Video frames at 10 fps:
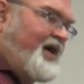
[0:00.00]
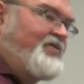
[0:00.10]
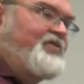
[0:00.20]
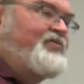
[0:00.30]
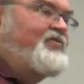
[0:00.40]

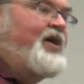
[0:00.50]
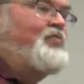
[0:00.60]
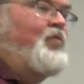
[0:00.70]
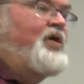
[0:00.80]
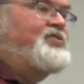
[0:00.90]
And this is
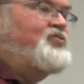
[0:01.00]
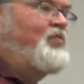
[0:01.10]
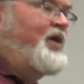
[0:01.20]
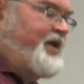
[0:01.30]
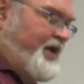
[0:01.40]
at
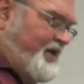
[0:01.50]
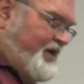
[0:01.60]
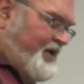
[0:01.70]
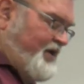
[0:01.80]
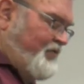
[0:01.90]
120,
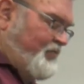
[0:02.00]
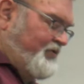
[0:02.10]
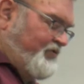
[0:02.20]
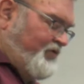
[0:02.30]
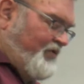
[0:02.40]

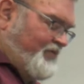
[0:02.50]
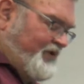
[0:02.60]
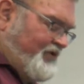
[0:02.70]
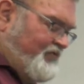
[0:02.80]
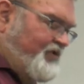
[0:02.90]
which is
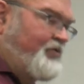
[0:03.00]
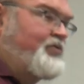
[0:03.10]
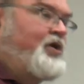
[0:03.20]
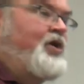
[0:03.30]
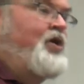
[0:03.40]
often
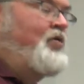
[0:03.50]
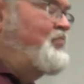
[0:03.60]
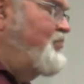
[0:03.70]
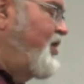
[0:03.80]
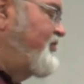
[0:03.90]
considered
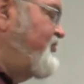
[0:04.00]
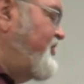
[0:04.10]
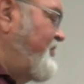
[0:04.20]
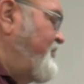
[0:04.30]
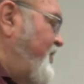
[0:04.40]
march
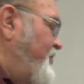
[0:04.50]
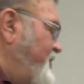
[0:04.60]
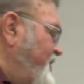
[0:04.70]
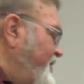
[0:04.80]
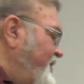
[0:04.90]
tempo.
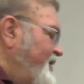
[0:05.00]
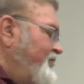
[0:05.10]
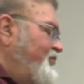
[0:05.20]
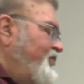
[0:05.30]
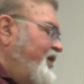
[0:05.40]

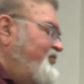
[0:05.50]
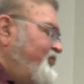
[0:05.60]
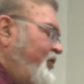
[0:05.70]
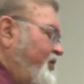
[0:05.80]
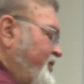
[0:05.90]
They
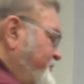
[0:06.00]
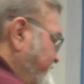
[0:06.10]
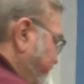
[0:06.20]
started